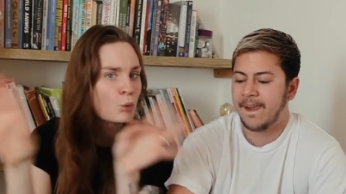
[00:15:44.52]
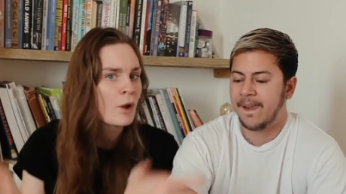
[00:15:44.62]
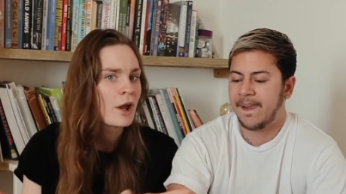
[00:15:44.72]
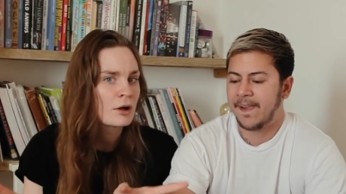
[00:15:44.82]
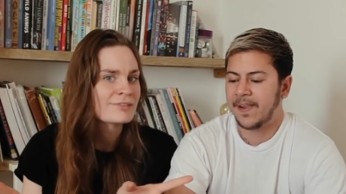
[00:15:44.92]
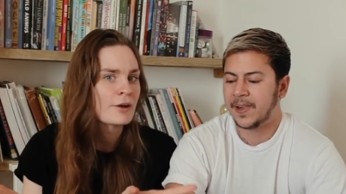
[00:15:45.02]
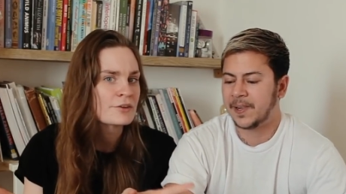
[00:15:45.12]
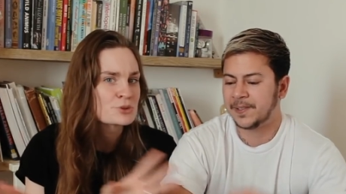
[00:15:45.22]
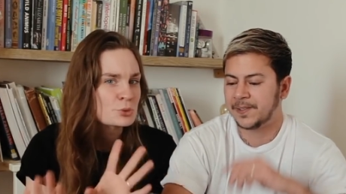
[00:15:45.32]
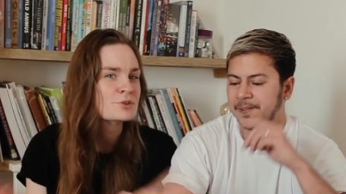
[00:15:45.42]
Speaker 1: aware of how the
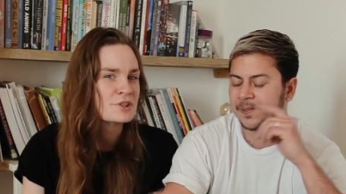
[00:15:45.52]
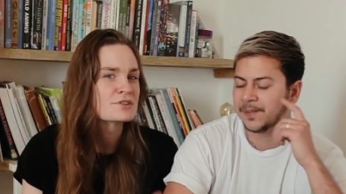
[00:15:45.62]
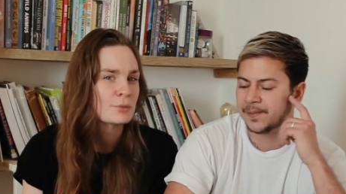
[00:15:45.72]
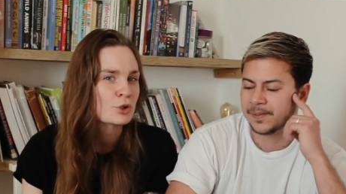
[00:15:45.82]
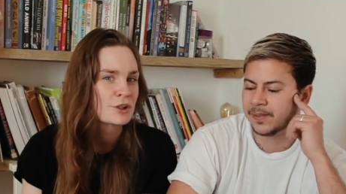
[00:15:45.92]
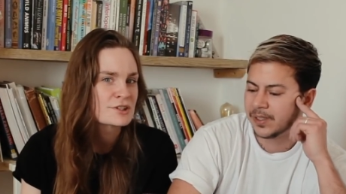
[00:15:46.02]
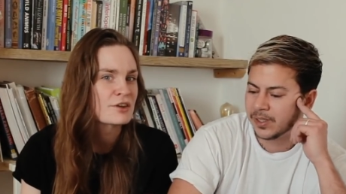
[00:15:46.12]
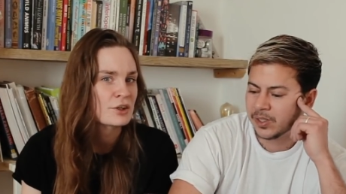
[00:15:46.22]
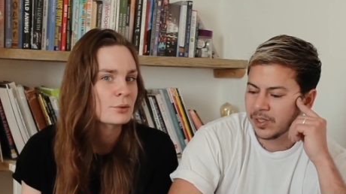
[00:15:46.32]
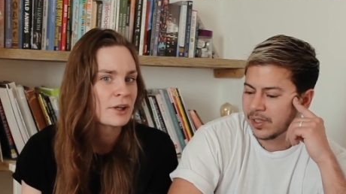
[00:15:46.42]
school system works in
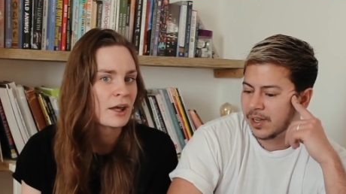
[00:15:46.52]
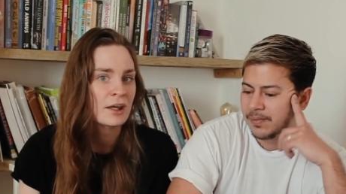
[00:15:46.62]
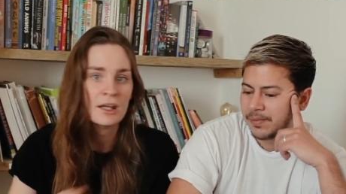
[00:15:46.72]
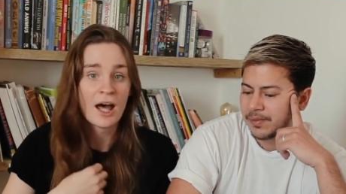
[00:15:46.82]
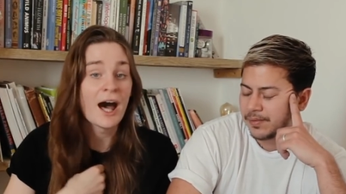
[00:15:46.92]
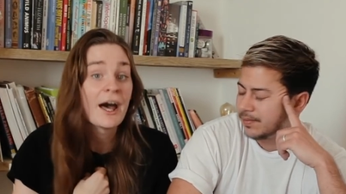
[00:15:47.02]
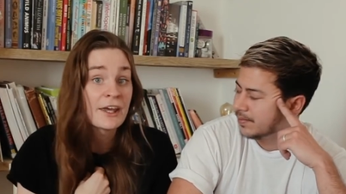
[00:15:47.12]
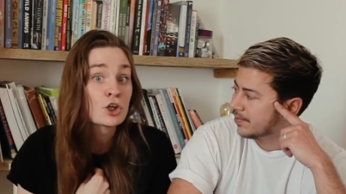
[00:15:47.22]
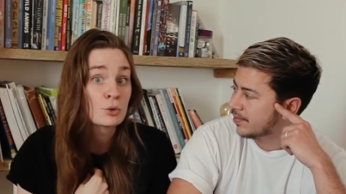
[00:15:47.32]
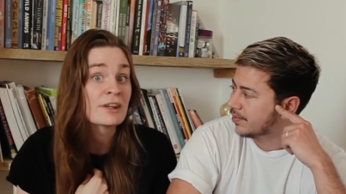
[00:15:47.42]
the UK. I
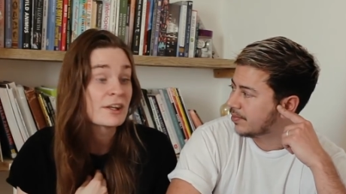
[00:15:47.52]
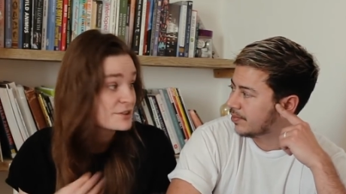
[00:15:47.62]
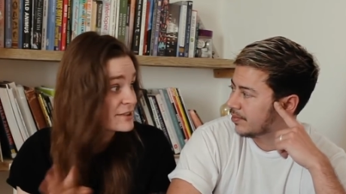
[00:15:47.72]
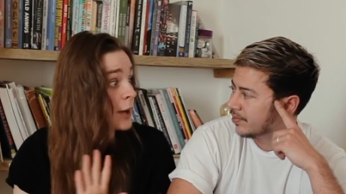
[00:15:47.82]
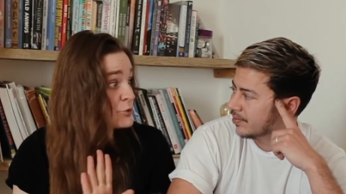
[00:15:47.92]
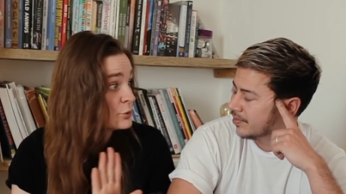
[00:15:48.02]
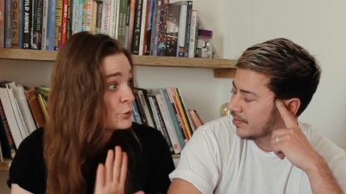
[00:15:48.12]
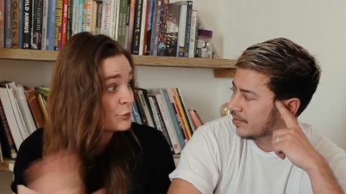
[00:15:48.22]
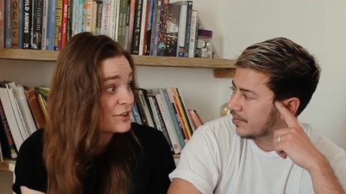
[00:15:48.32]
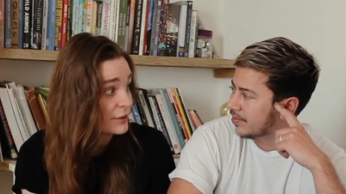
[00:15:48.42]
agree that it's
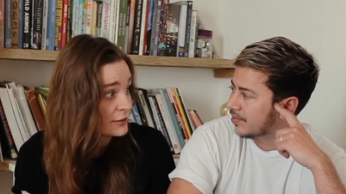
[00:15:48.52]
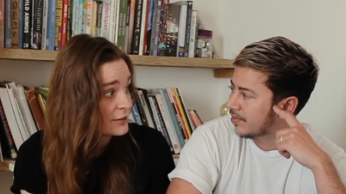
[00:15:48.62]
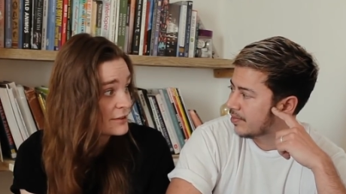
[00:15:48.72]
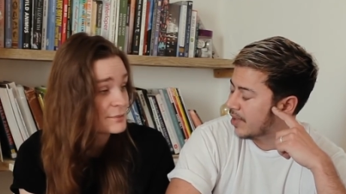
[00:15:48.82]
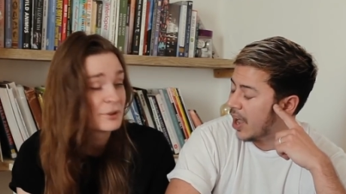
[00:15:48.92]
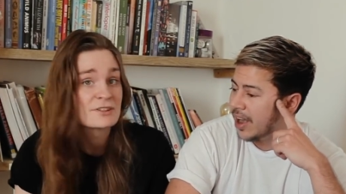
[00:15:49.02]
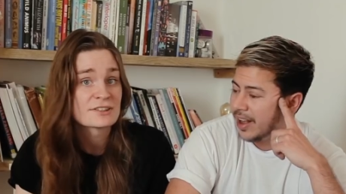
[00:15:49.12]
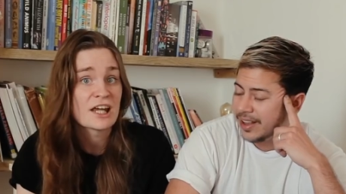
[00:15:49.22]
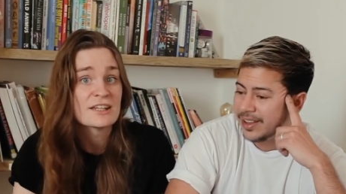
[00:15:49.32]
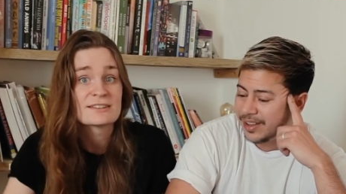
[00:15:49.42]
absolutely ridiculous because uh,
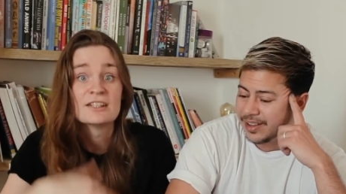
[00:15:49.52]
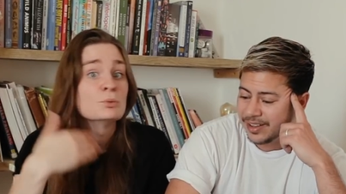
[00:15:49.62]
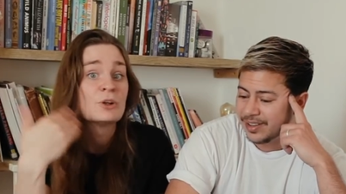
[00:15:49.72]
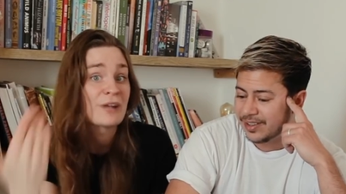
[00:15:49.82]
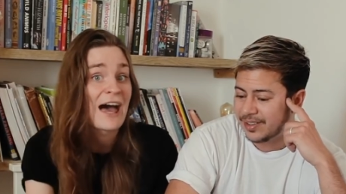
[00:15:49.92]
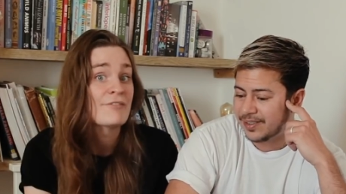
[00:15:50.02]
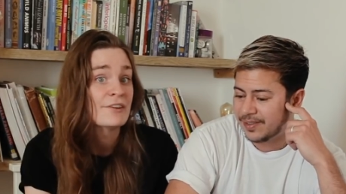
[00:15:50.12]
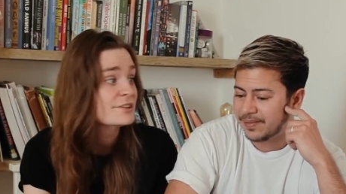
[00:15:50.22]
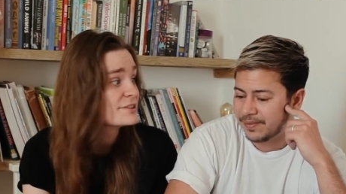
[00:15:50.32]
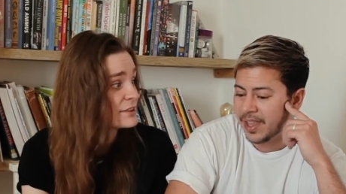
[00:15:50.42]
in Iceland, we don't have
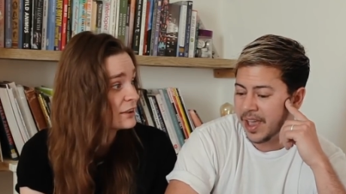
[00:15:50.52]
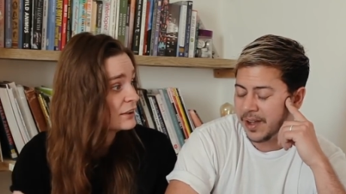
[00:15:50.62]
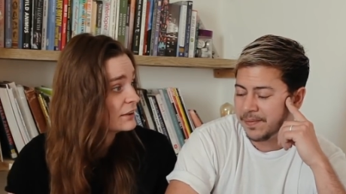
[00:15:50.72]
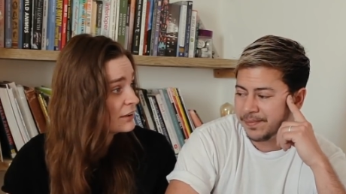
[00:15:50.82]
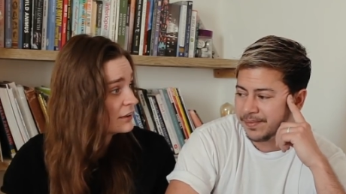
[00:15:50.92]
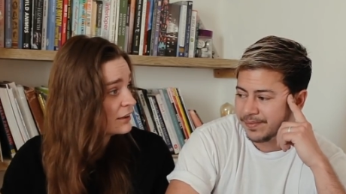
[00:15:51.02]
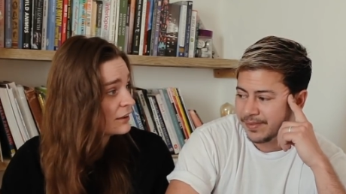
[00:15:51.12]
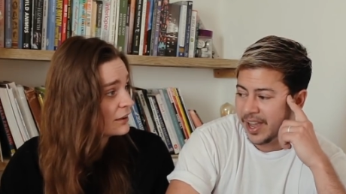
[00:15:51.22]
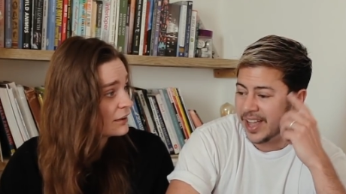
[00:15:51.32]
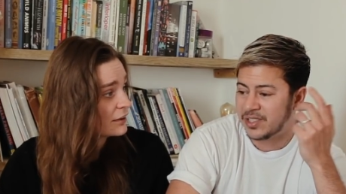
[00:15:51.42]
this.
Speaker 2: Yeah.
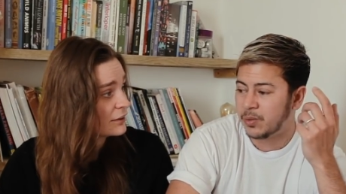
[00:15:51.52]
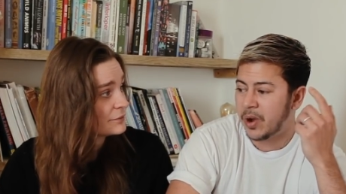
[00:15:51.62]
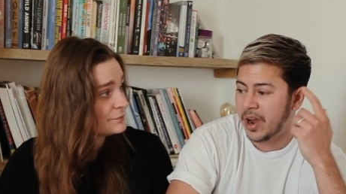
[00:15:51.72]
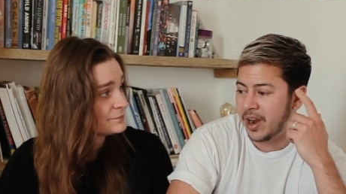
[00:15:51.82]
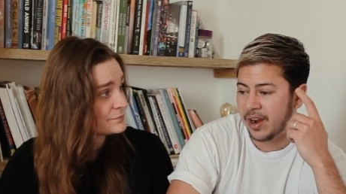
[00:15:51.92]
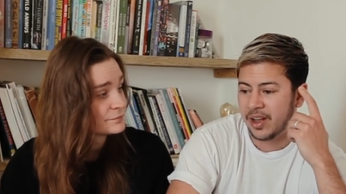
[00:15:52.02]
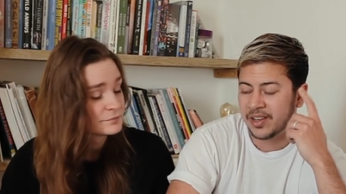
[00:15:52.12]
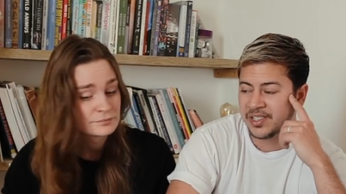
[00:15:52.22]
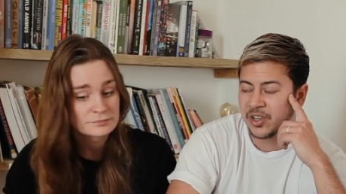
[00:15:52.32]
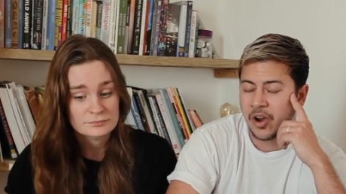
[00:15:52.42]
I had to wear a
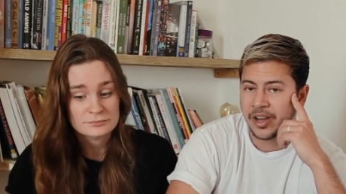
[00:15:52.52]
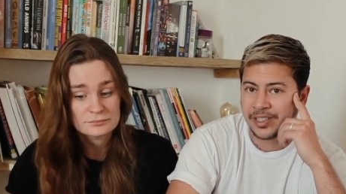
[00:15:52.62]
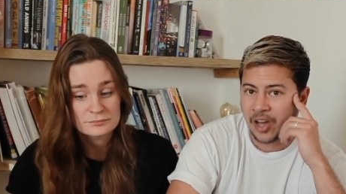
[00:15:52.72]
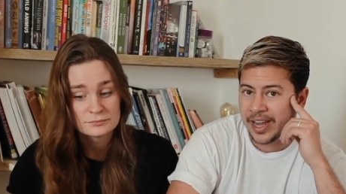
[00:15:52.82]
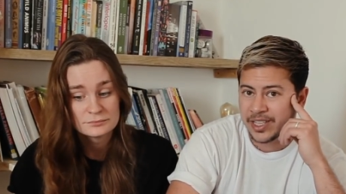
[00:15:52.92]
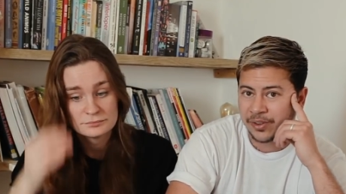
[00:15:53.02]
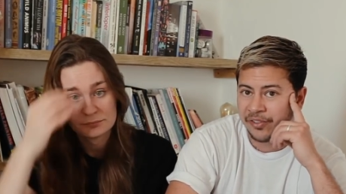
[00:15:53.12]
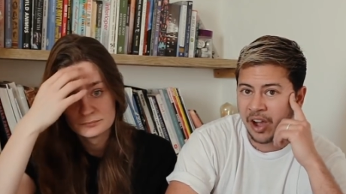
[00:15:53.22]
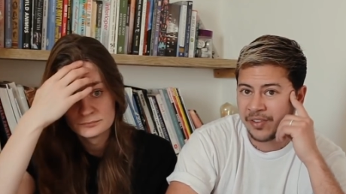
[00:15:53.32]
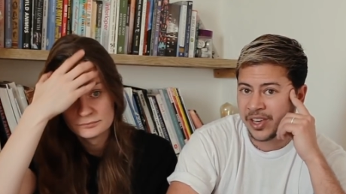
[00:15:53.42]
skirt and tights for
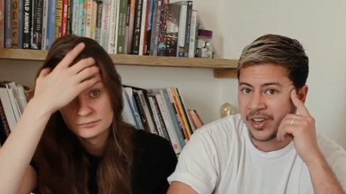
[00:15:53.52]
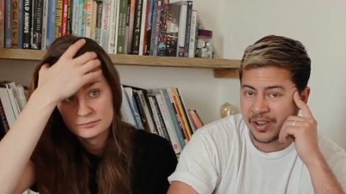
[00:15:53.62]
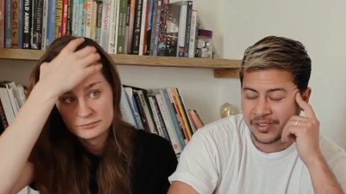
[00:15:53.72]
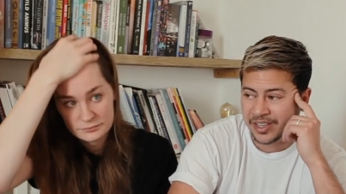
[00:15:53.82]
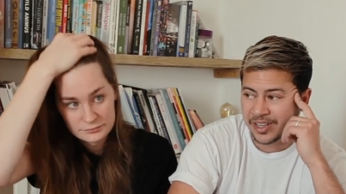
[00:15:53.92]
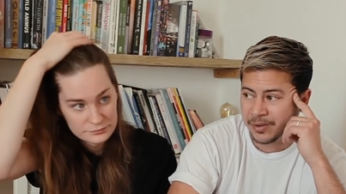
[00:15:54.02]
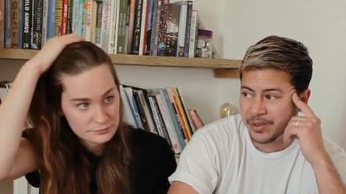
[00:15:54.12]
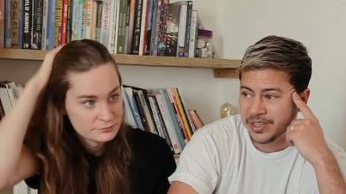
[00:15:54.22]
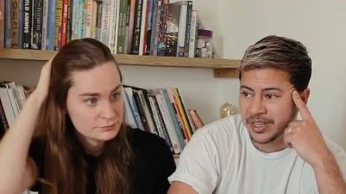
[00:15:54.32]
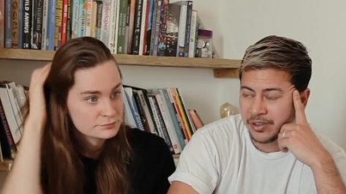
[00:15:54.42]
five years, and it
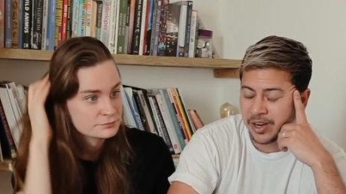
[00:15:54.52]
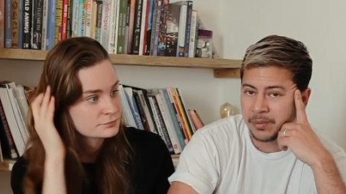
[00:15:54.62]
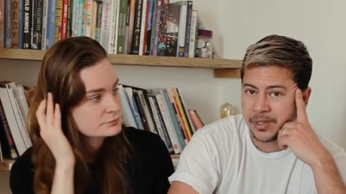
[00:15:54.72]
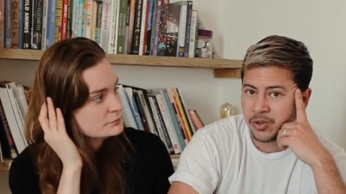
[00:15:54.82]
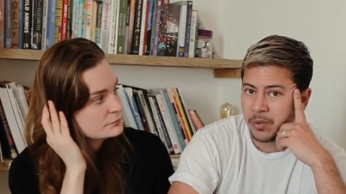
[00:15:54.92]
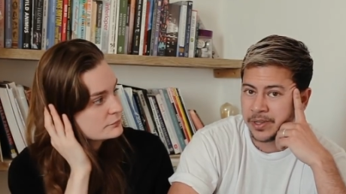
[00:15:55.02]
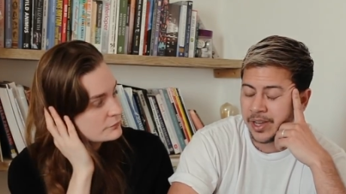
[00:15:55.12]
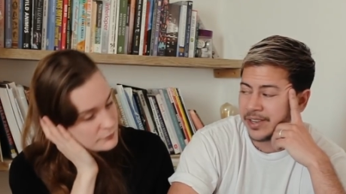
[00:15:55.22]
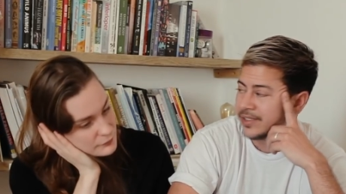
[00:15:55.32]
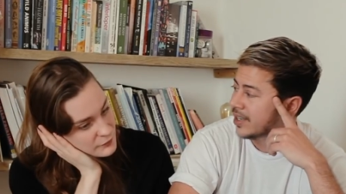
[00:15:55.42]
was incredibly
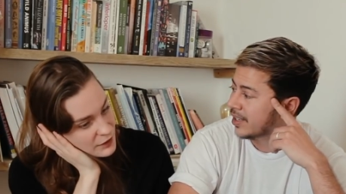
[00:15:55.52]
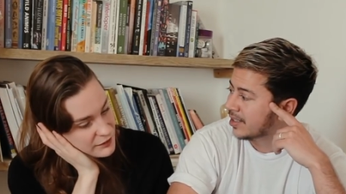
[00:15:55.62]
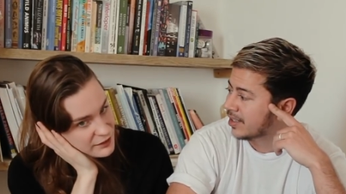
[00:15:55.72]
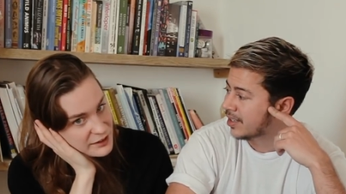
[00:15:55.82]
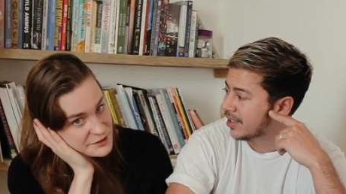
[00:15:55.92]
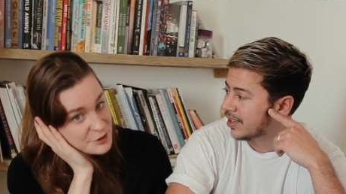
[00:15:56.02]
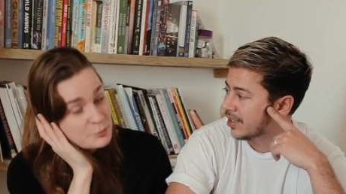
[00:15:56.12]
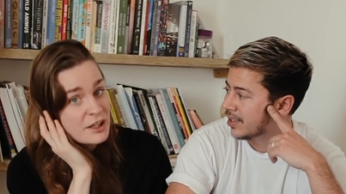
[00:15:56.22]
traumatizing. I
Speaker 1: think kids should be